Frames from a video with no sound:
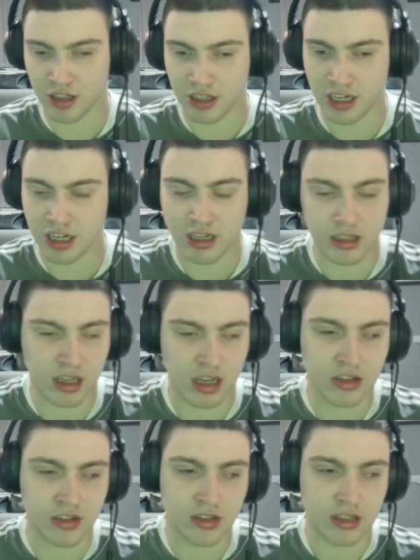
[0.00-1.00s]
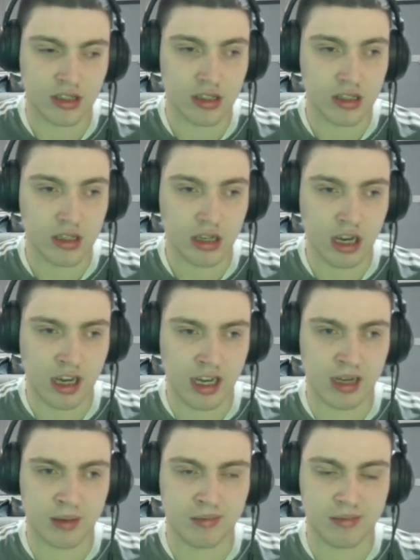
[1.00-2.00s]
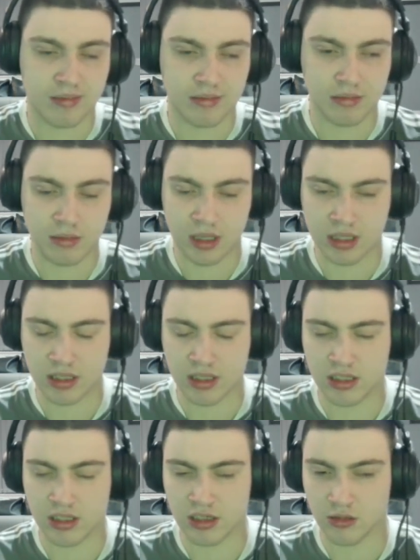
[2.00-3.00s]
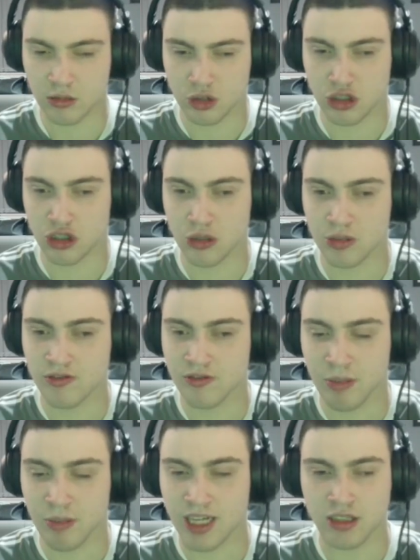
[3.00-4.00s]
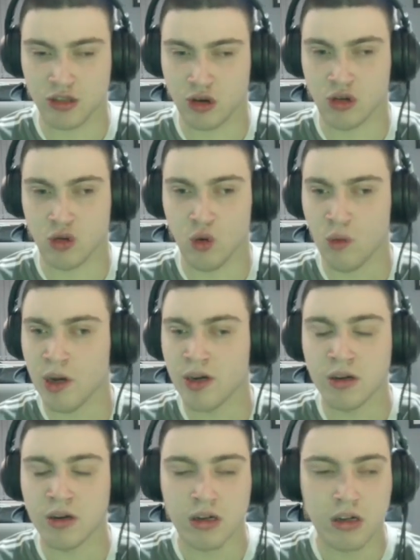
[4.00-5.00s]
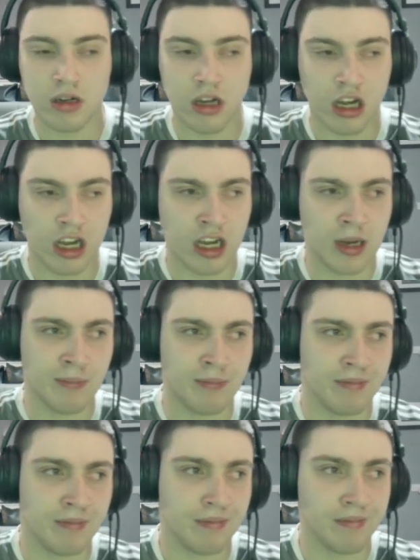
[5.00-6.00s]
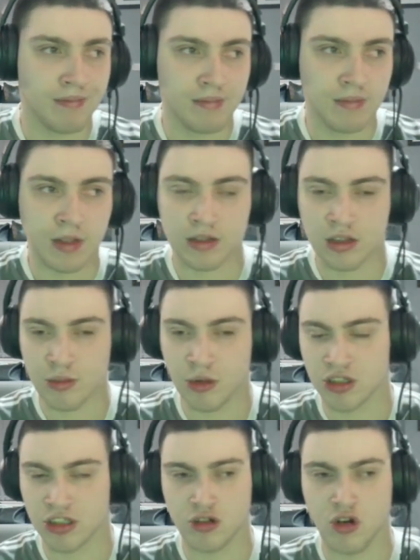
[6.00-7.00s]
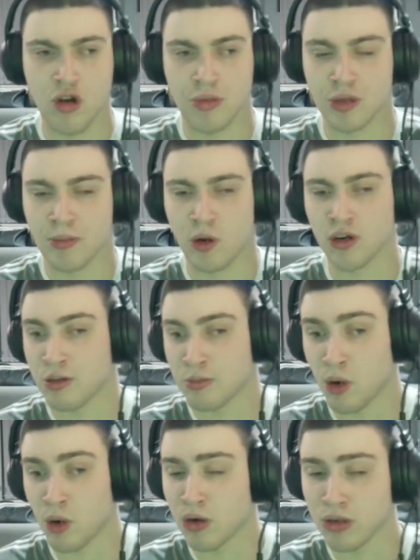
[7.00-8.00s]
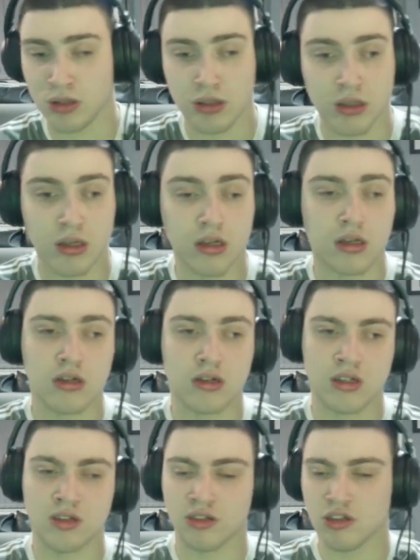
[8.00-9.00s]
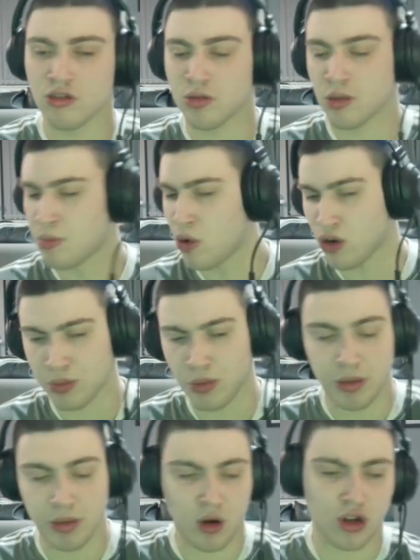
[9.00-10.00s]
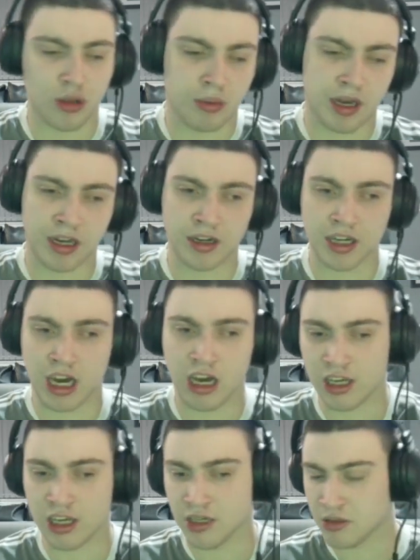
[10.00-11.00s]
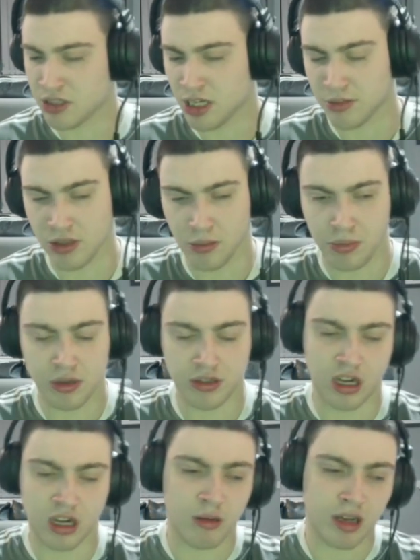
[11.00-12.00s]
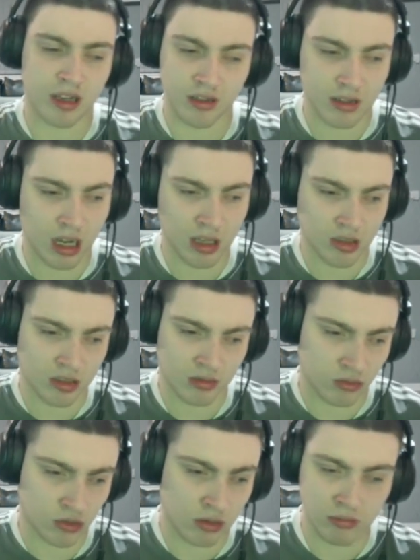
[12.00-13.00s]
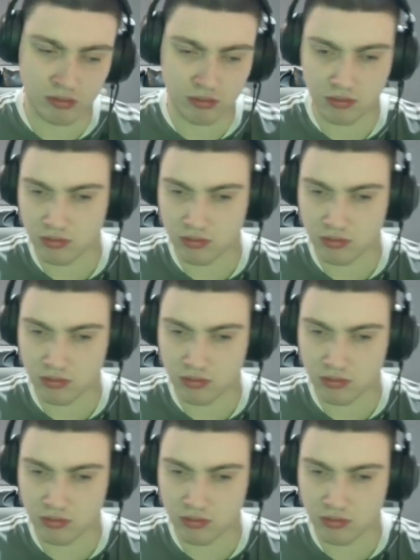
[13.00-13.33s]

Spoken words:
done that, and because it's just so stupid. Maida's gone nowhere. To be honest, he's got to put the ball in the box, deal with the box. But we got the penalty. Arne Engel steps up, puts that away, as he's done